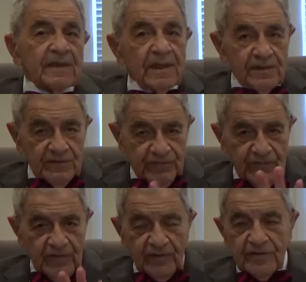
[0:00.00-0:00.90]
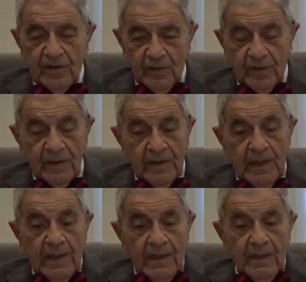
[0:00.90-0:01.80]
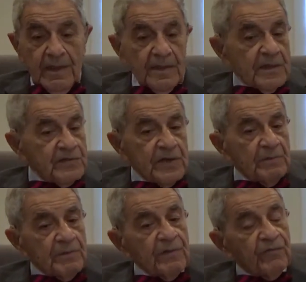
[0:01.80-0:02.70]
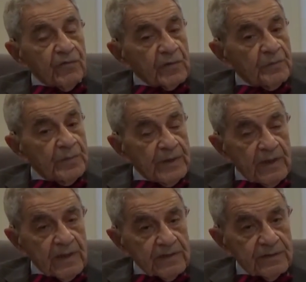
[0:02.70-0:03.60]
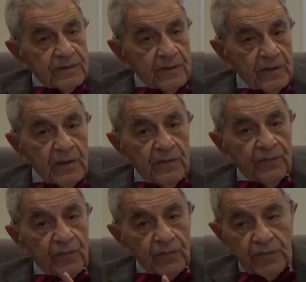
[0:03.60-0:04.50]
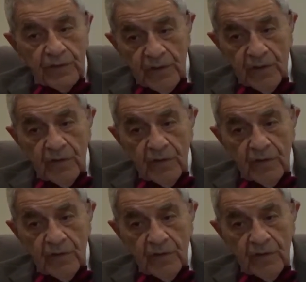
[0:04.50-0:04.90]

That's for the tower. And the same thing for a precast for the